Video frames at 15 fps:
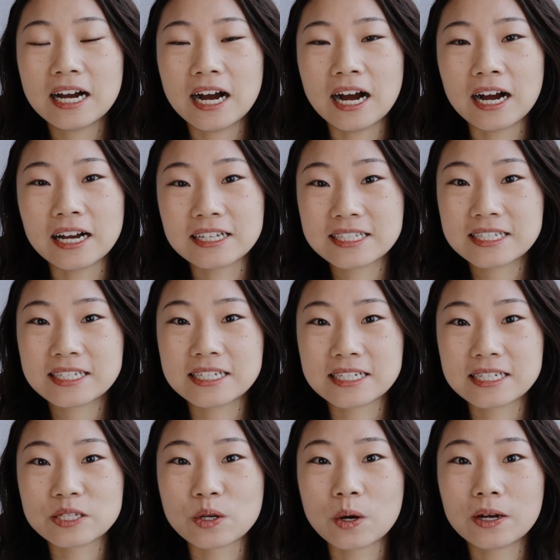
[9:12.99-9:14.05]
It's
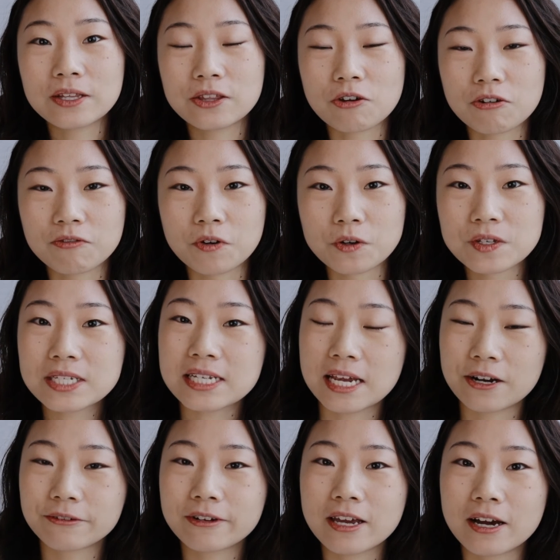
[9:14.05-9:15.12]
just not their focus
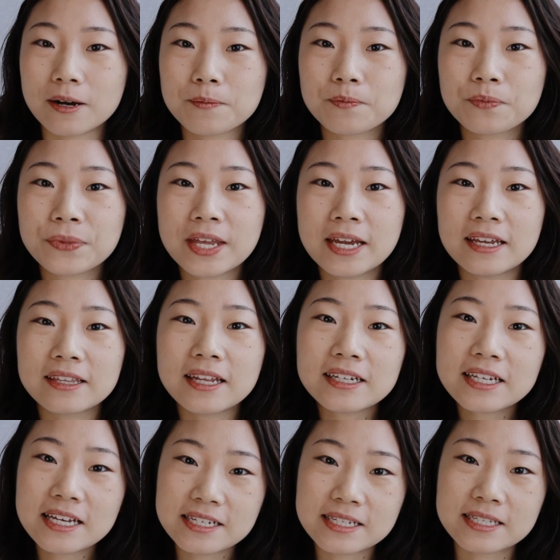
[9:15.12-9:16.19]
area. In that
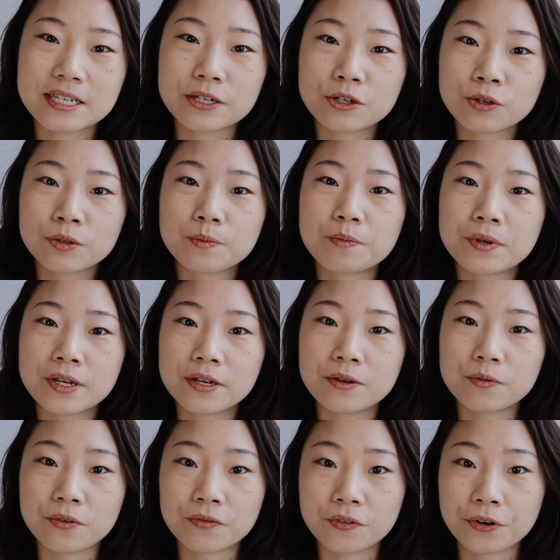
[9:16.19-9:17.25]
case, they could be
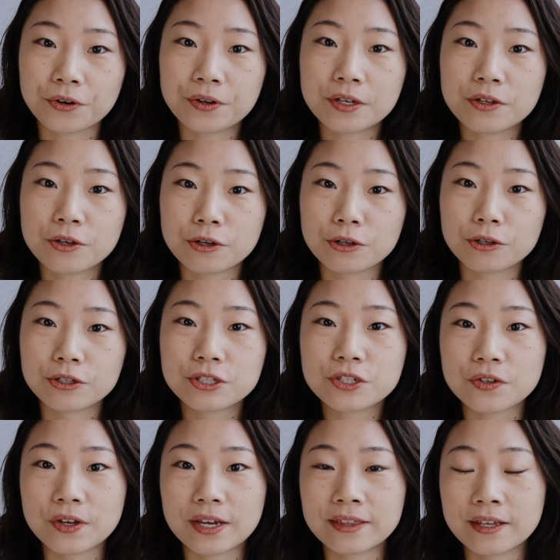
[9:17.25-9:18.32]
referring you
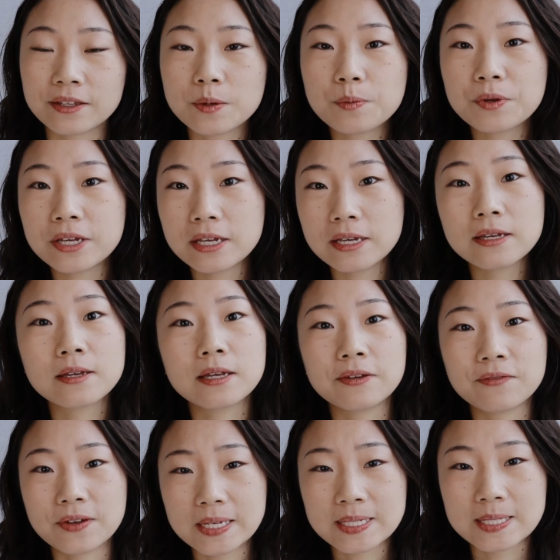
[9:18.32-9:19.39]
to another peer
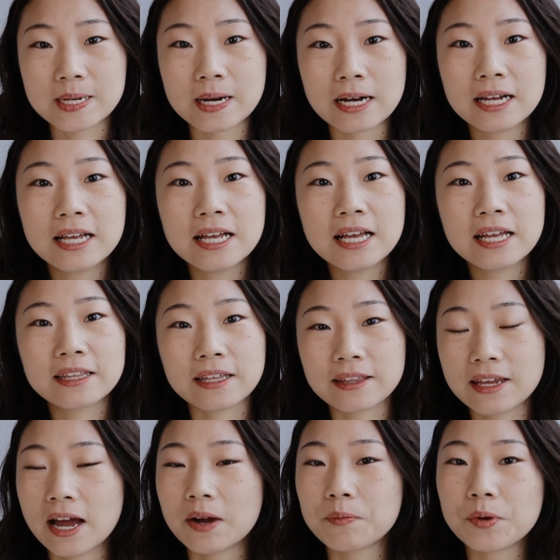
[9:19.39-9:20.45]
investor that
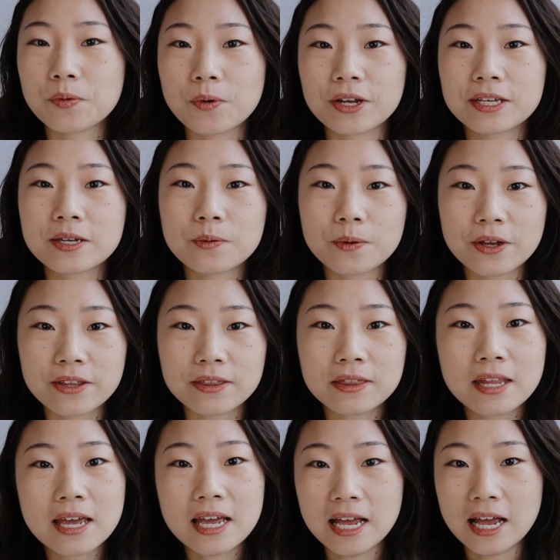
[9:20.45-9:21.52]
they have been working with
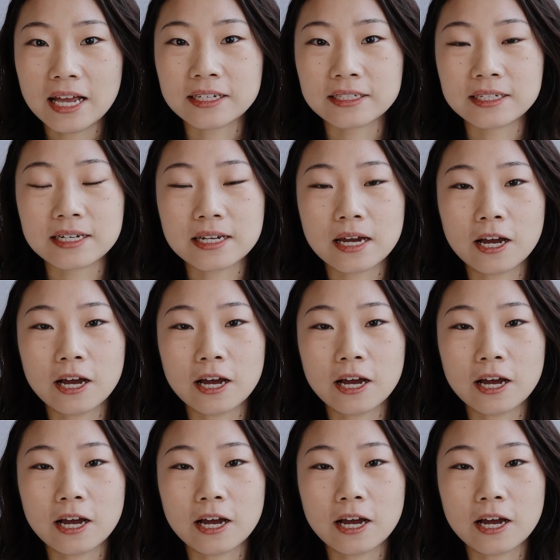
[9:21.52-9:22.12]
and